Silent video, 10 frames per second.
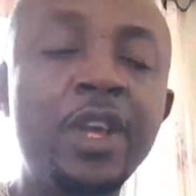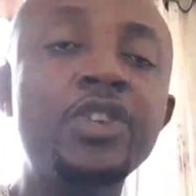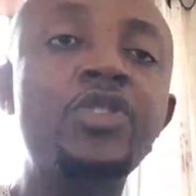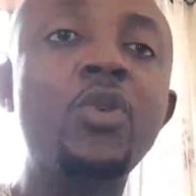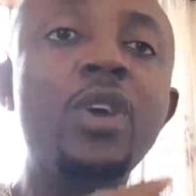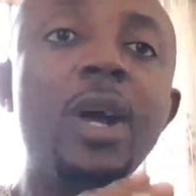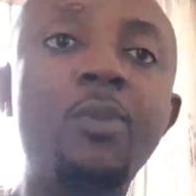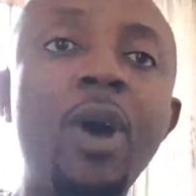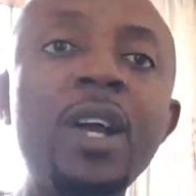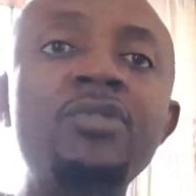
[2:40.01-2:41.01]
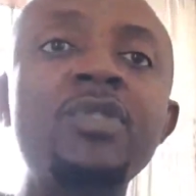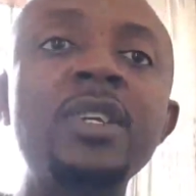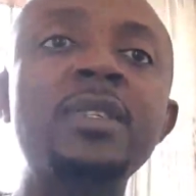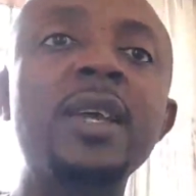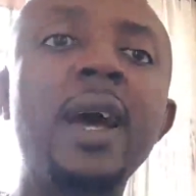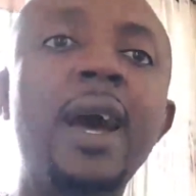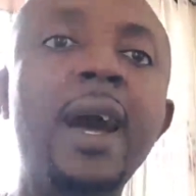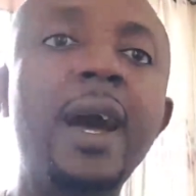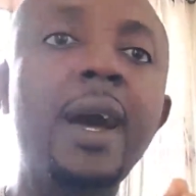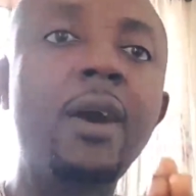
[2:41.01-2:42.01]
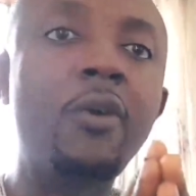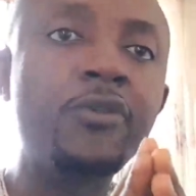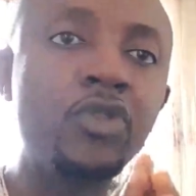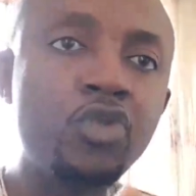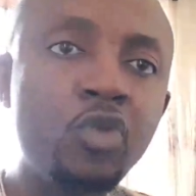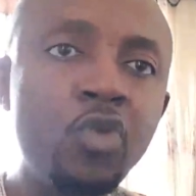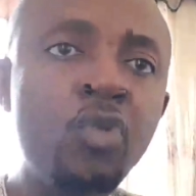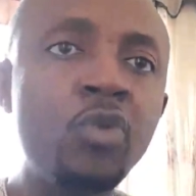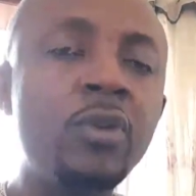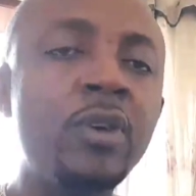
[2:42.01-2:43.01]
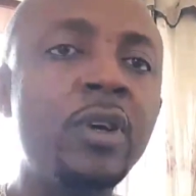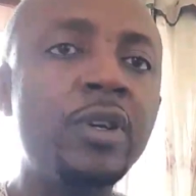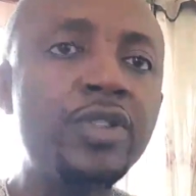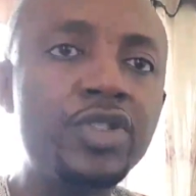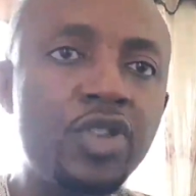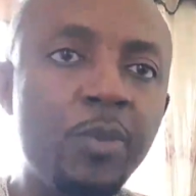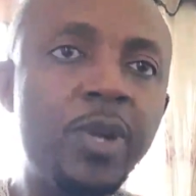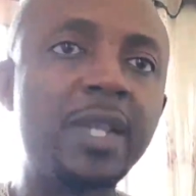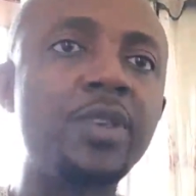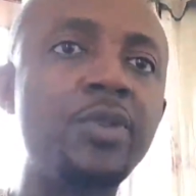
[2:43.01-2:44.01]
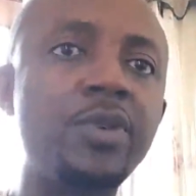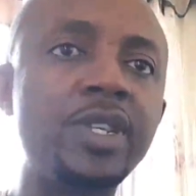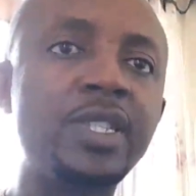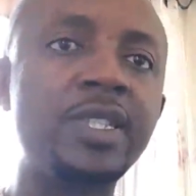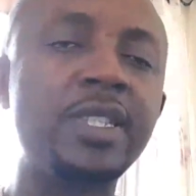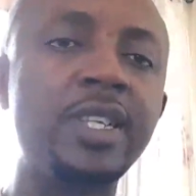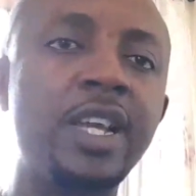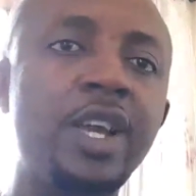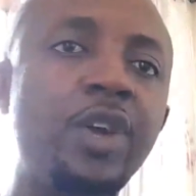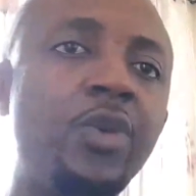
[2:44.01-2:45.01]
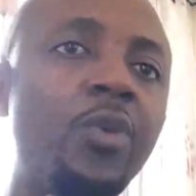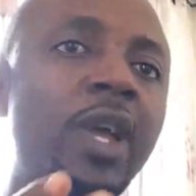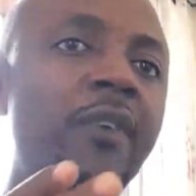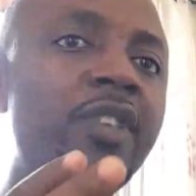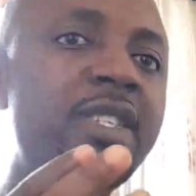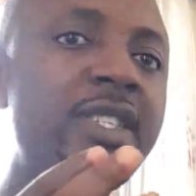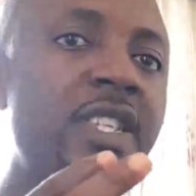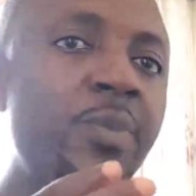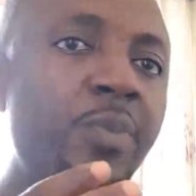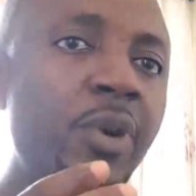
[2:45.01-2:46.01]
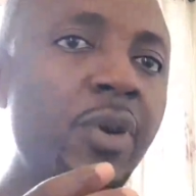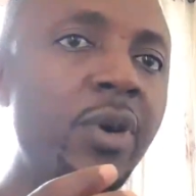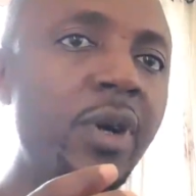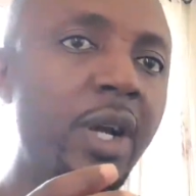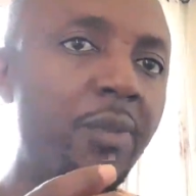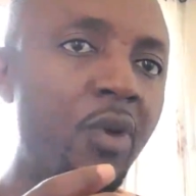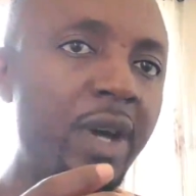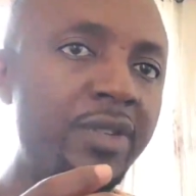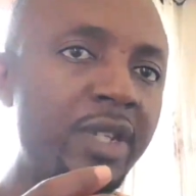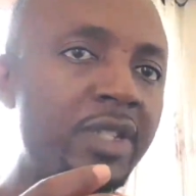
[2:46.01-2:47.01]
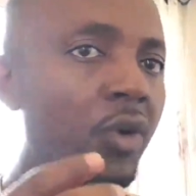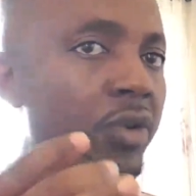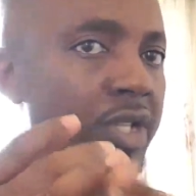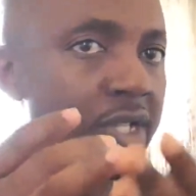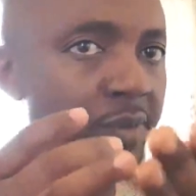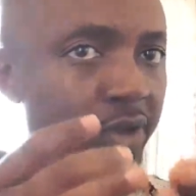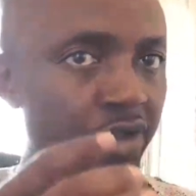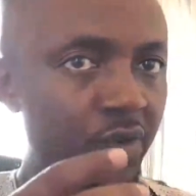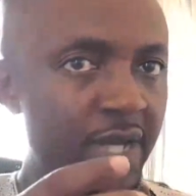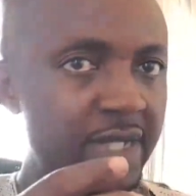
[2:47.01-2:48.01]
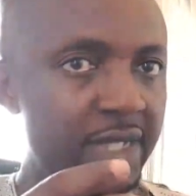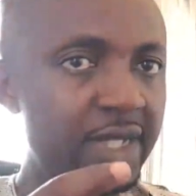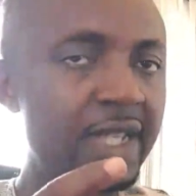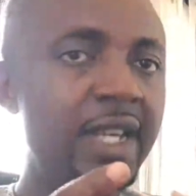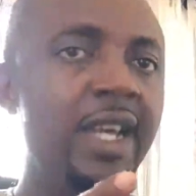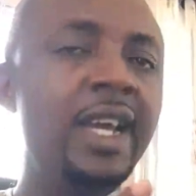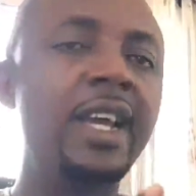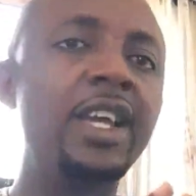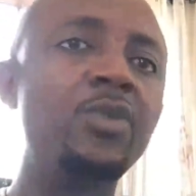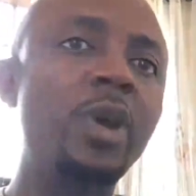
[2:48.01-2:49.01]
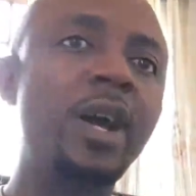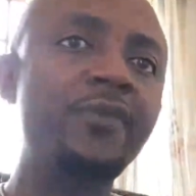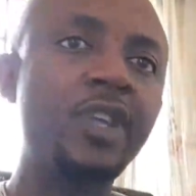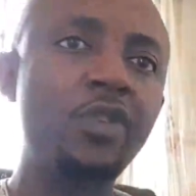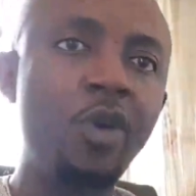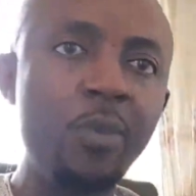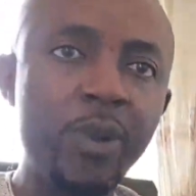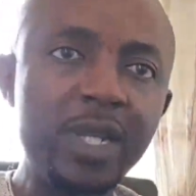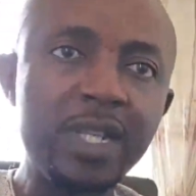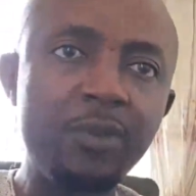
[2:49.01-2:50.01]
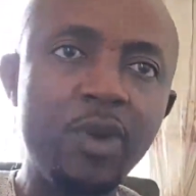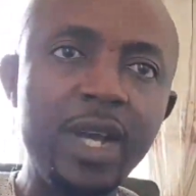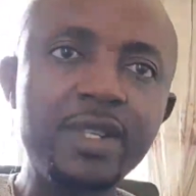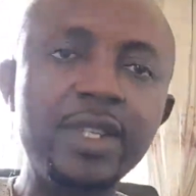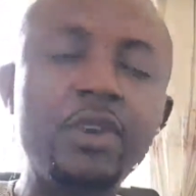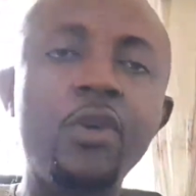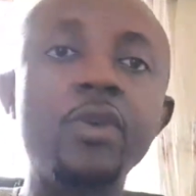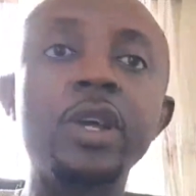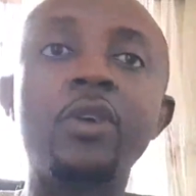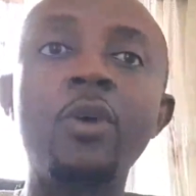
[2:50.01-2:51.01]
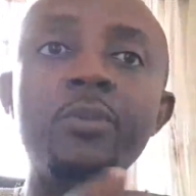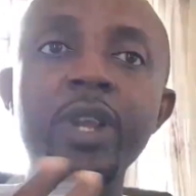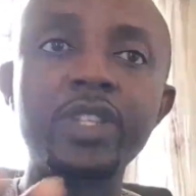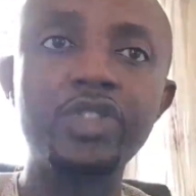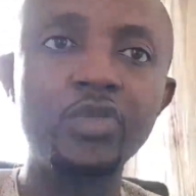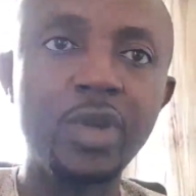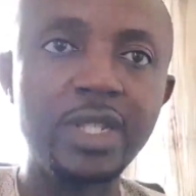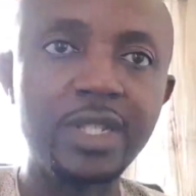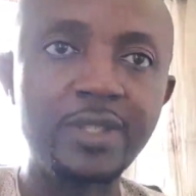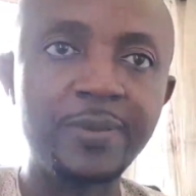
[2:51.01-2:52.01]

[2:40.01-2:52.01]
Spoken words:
So carbohydrates are of two subcategories. We have the simple carbohydrates or the simple sugars, and we have the complex carbohydrate or the complex sugars.